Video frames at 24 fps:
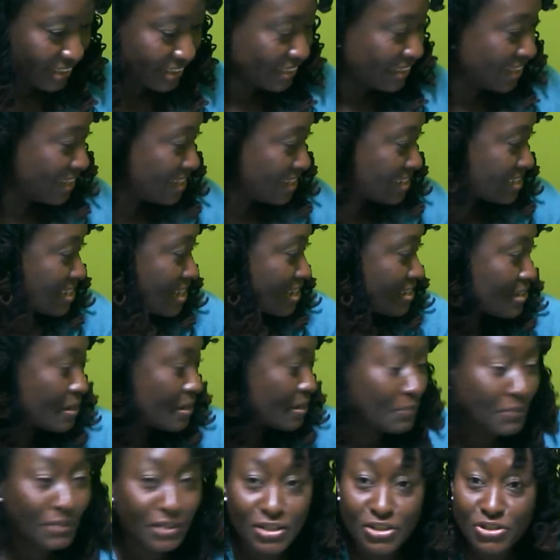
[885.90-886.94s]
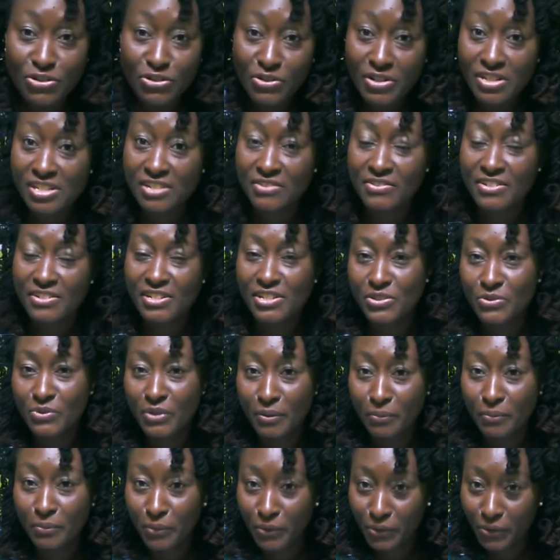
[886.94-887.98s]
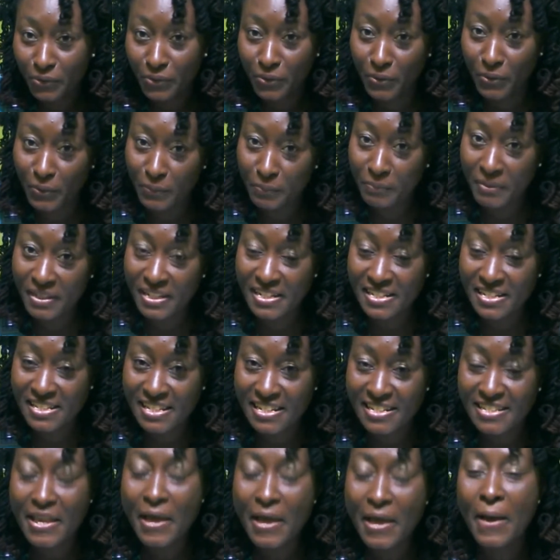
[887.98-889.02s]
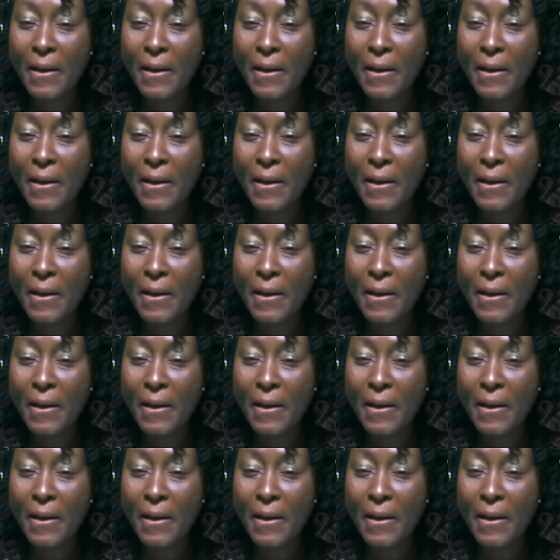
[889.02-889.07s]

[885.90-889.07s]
Yes, so I'm going to do a series 2 on monochrome pieces.